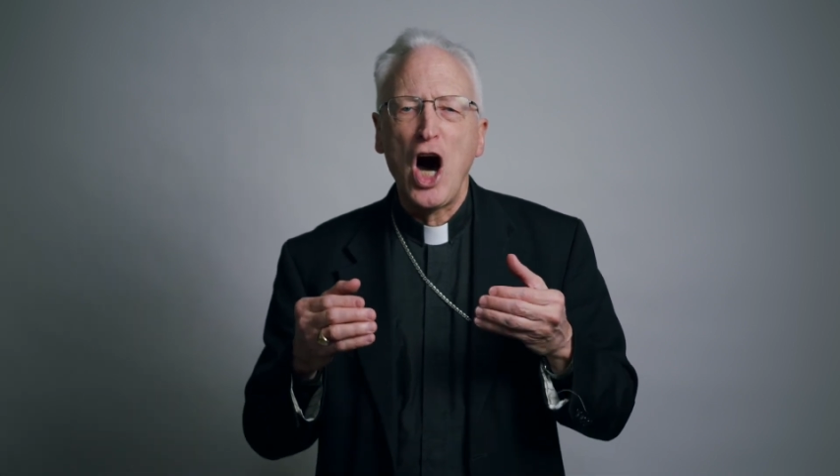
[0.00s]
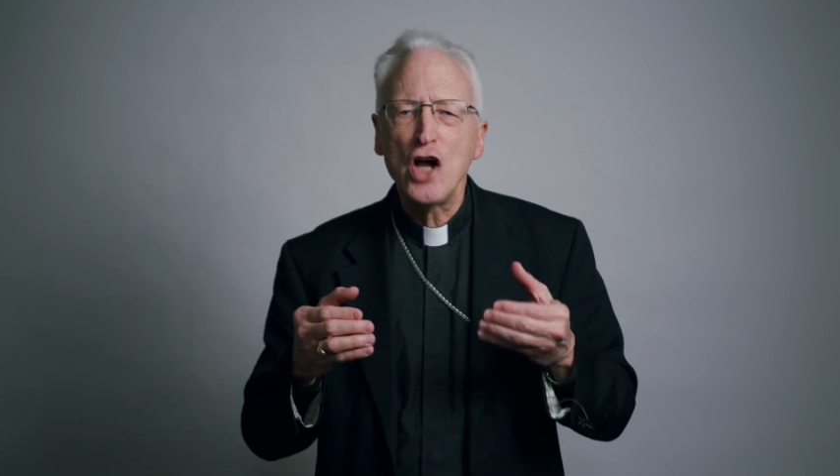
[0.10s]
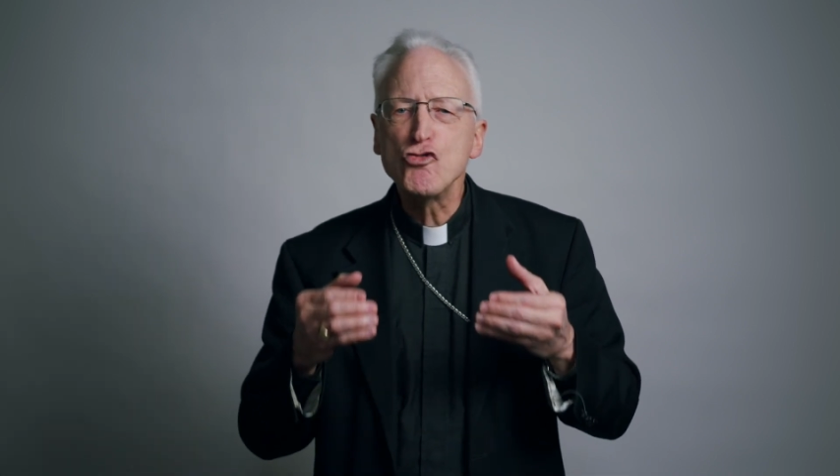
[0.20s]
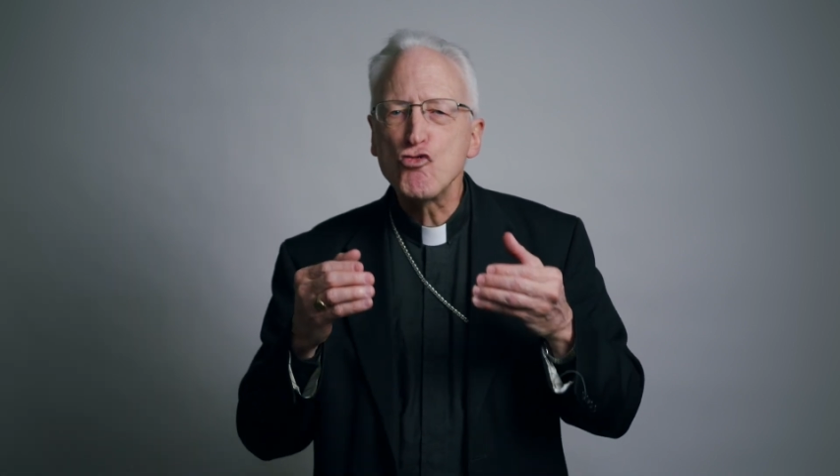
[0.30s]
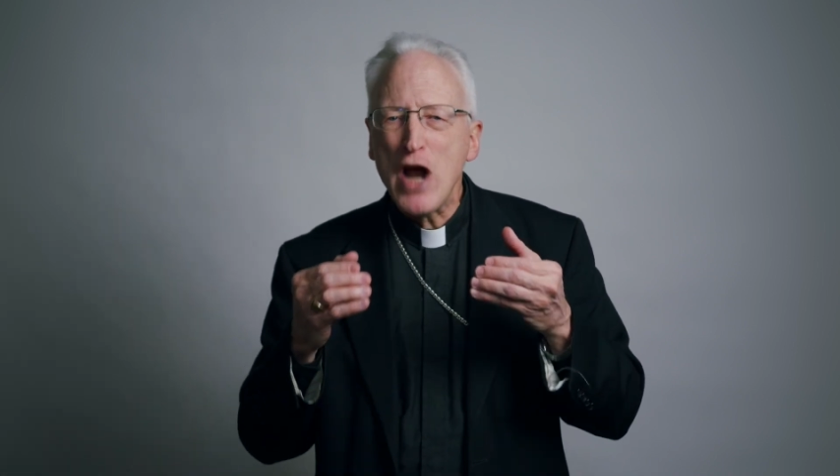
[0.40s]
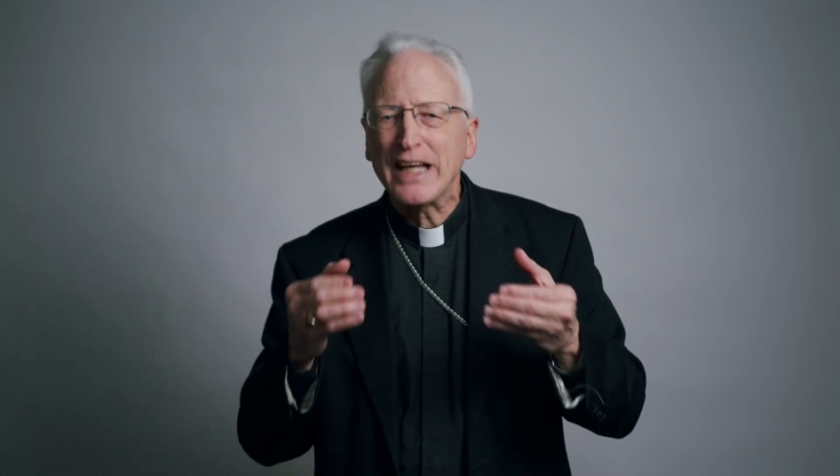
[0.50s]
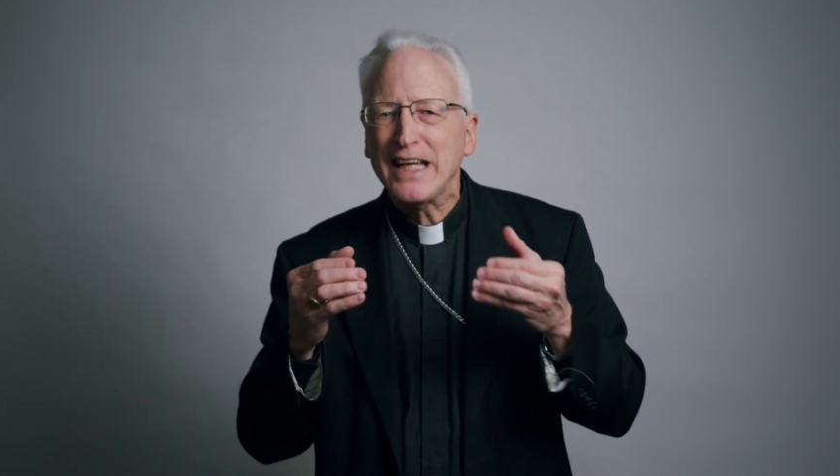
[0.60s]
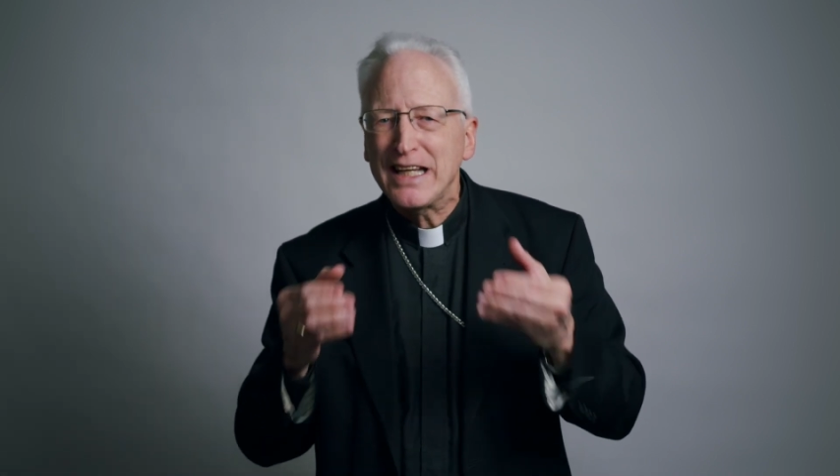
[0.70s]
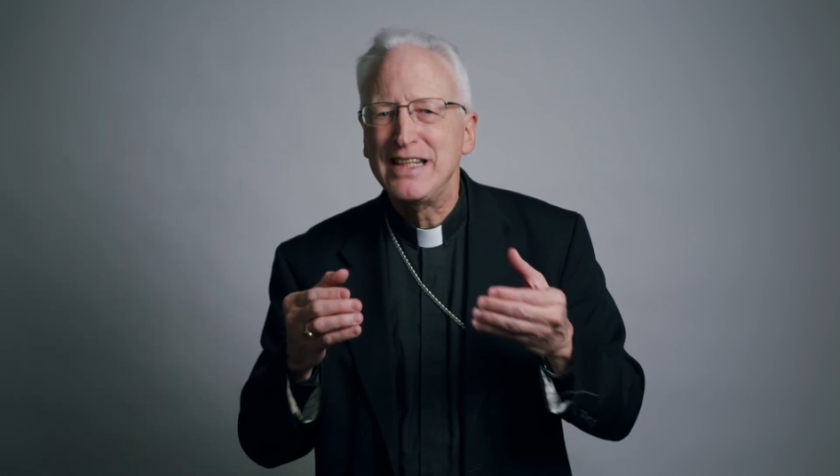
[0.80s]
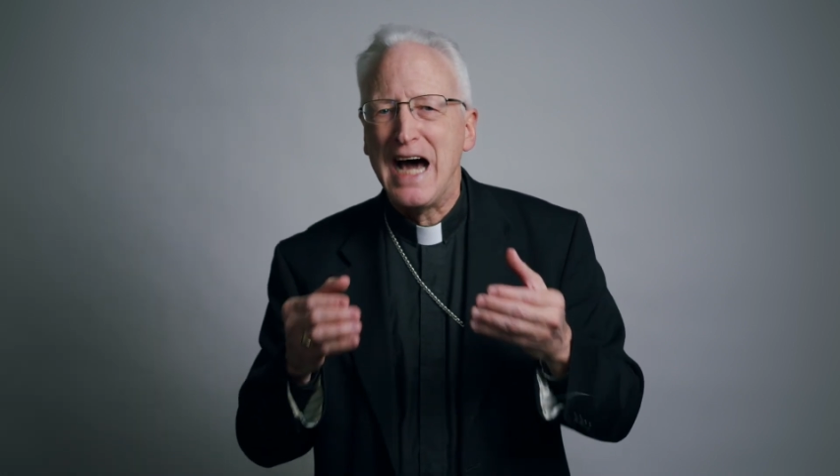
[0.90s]

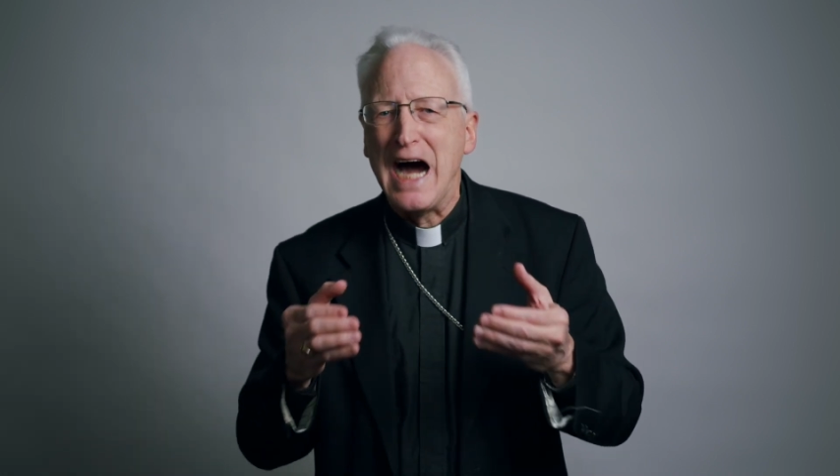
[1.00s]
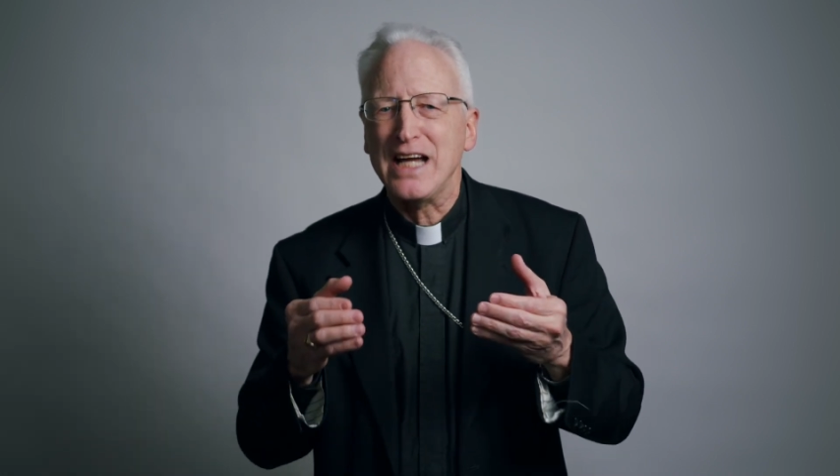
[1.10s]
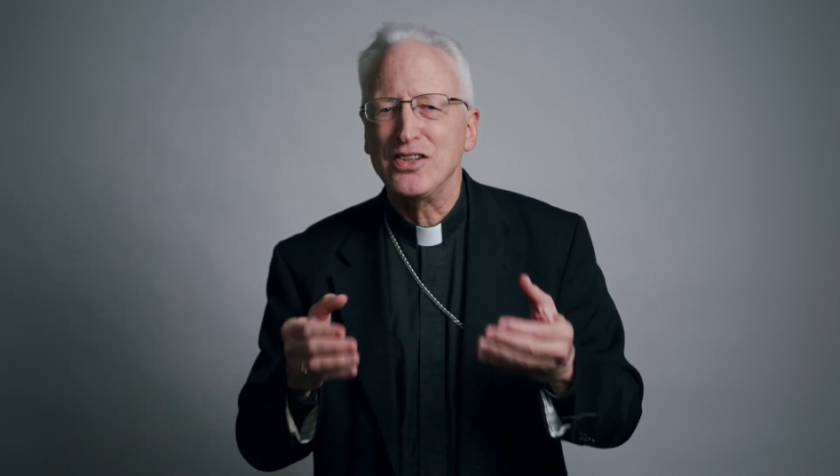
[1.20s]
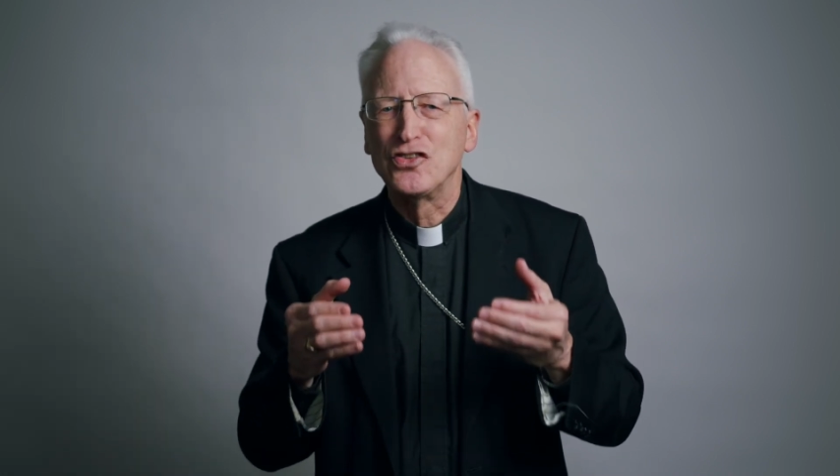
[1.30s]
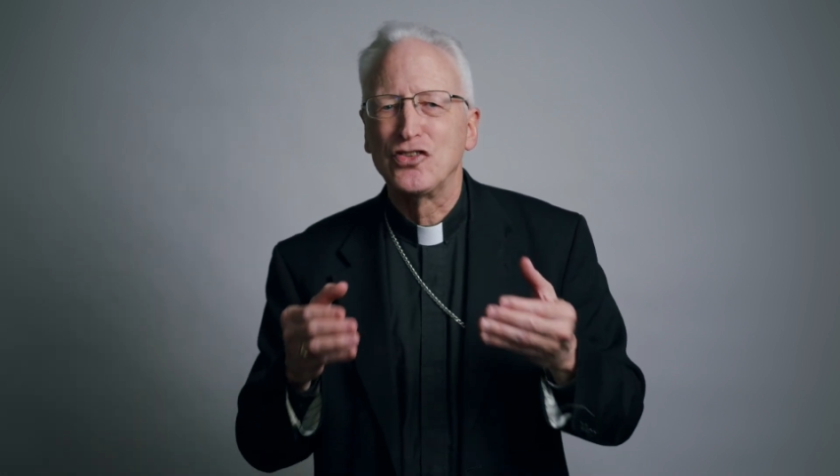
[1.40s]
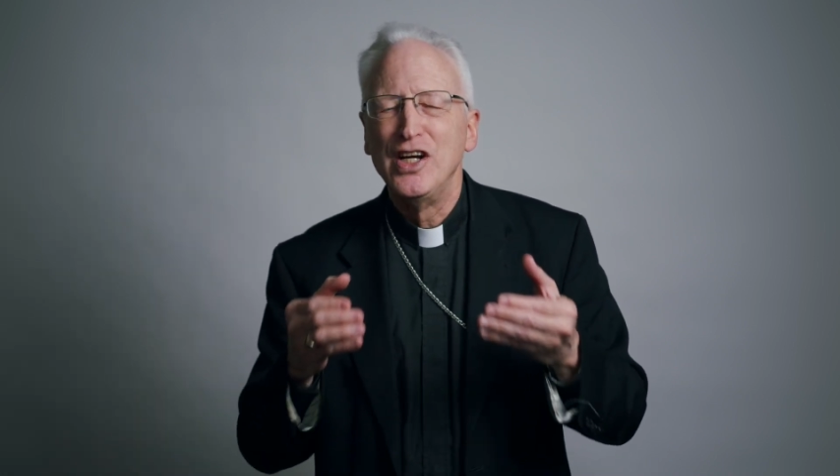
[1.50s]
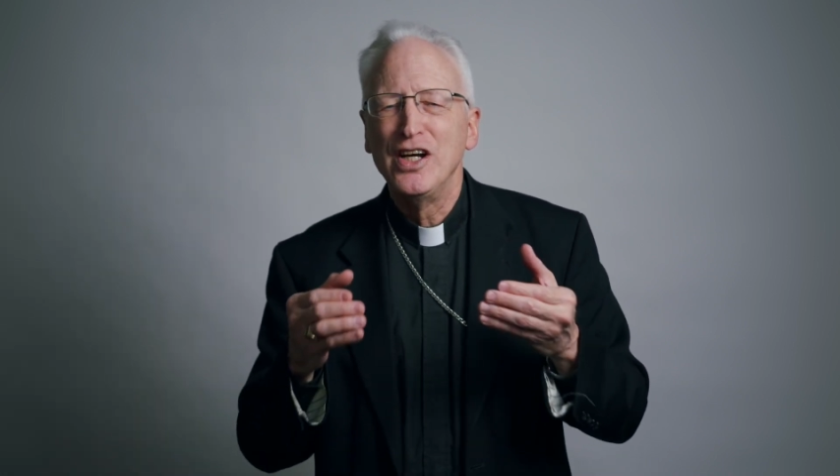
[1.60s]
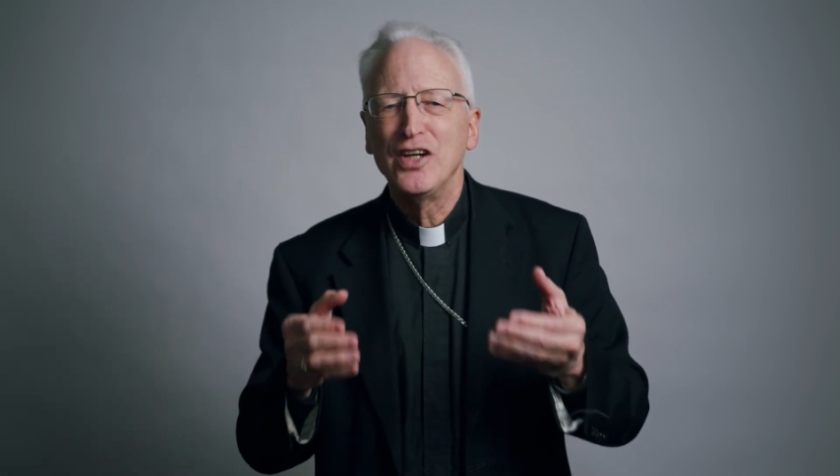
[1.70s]
unrecognized